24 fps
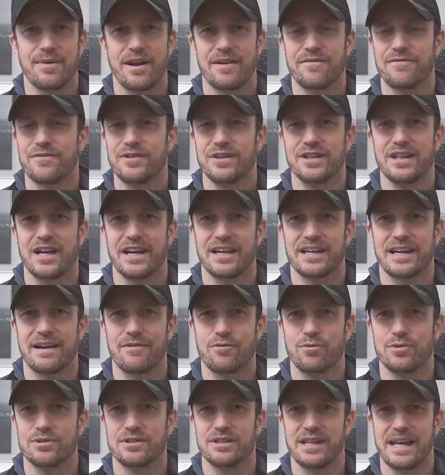but I feel like
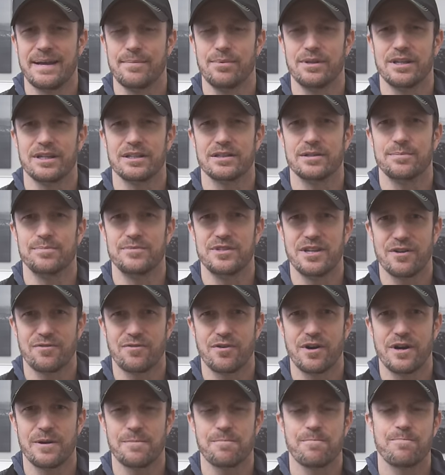everyone's labeling them
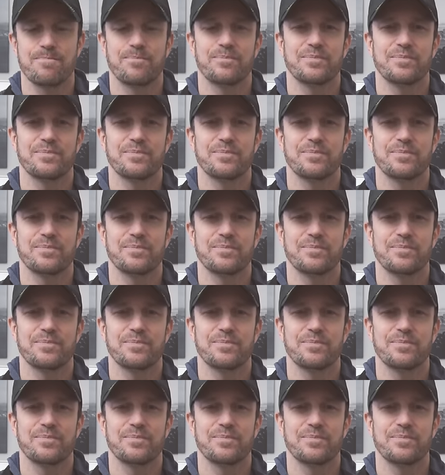different,